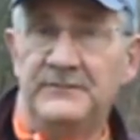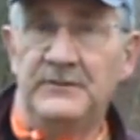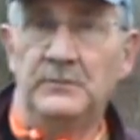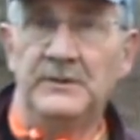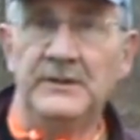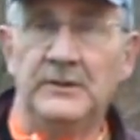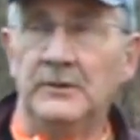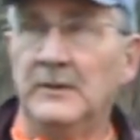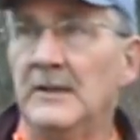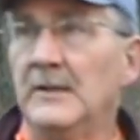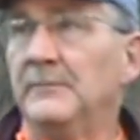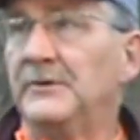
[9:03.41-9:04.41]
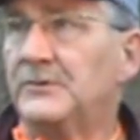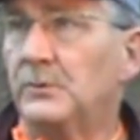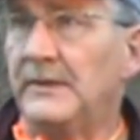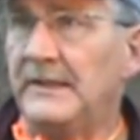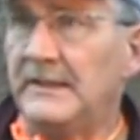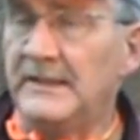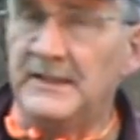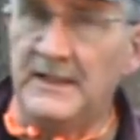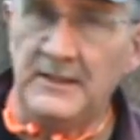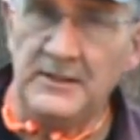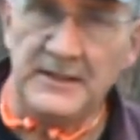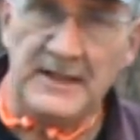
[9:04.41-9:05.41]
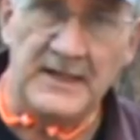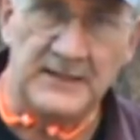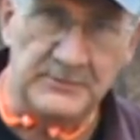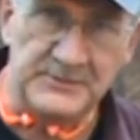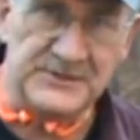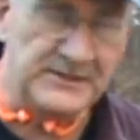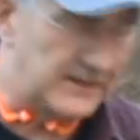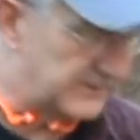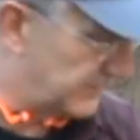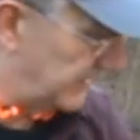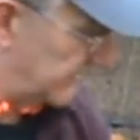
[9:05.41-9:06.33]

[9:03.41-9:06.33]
if you will, between inherent accuracy, that's